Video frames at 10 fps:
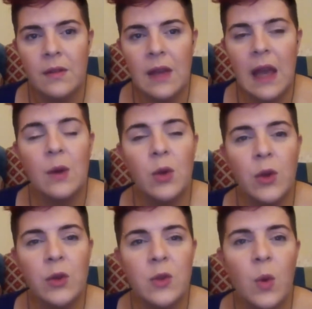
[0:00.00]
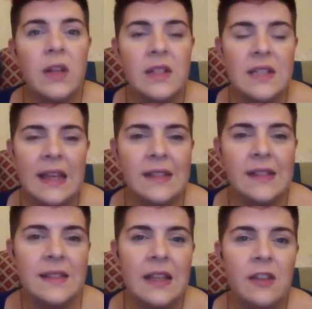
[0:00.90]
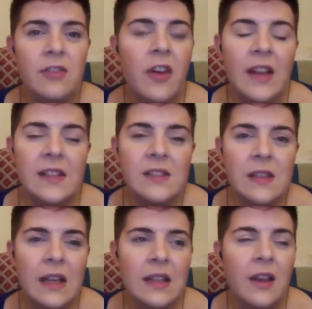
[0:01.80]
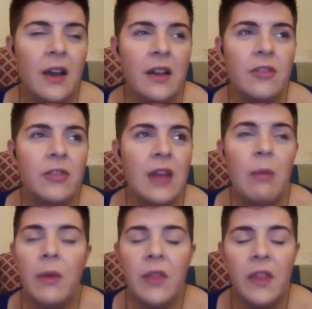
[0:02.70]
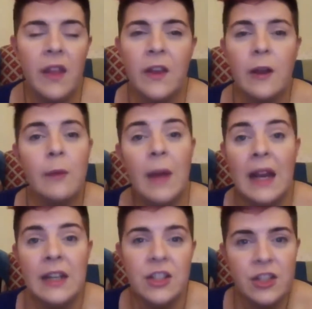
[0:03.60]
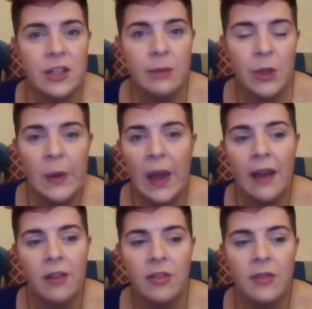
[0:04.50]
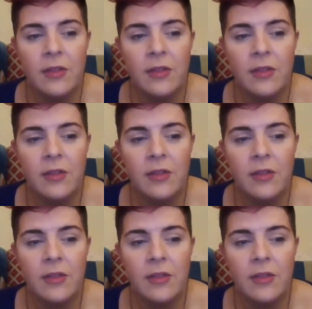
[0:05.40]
How good quality is the advice and the kind of empathy and the companionship you have